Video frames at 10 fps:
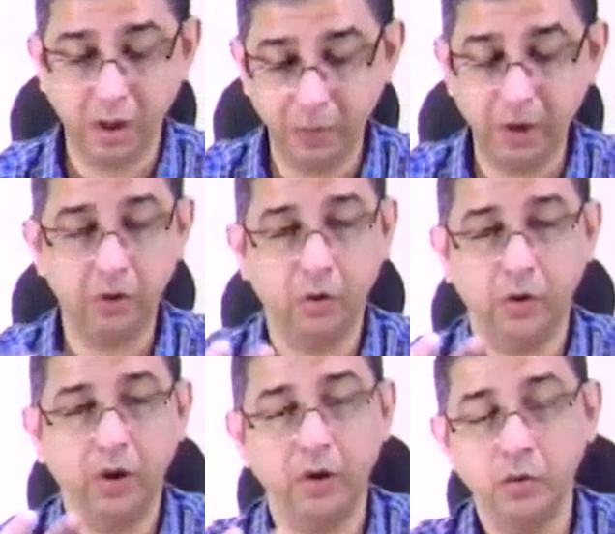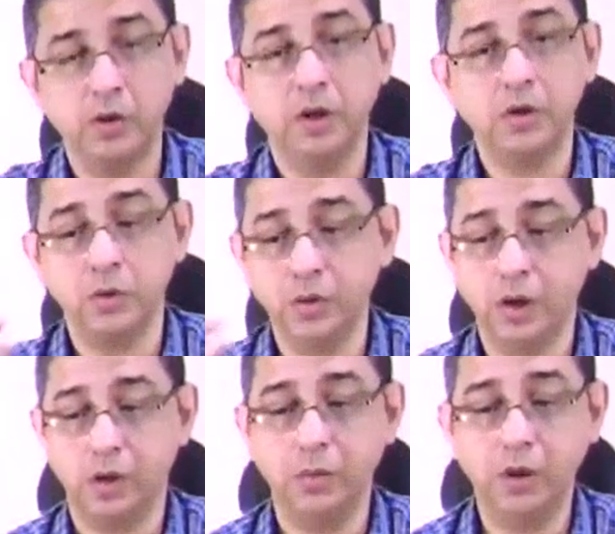I mean, doctor, are you serious? You're
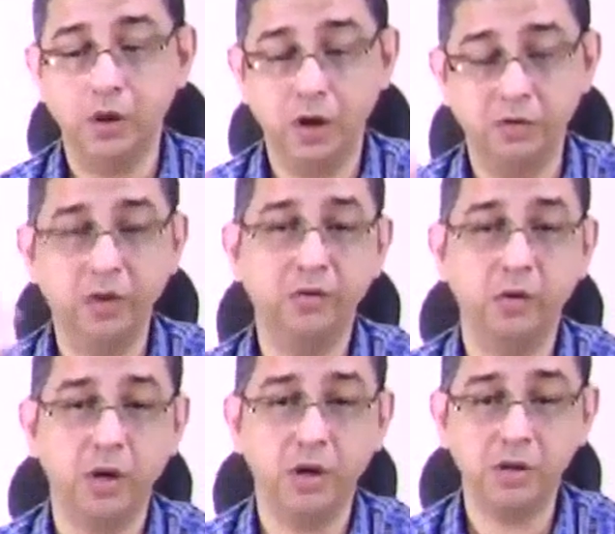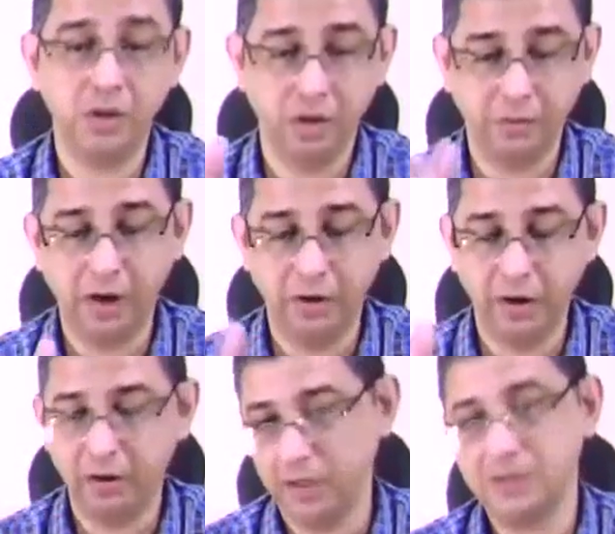telling me that every 4 hours
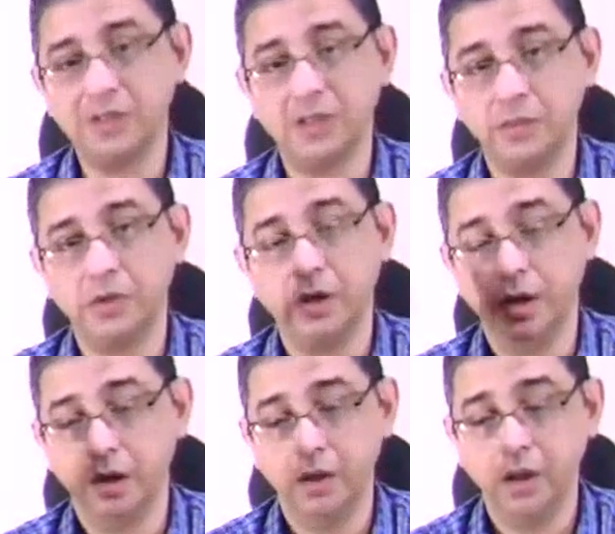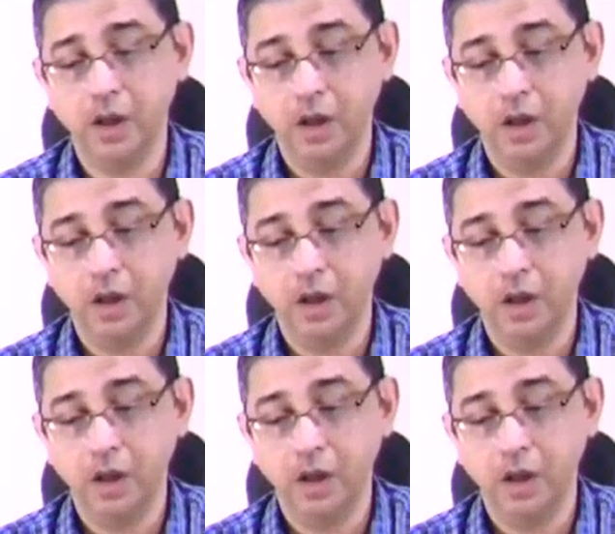like 6 times in a day.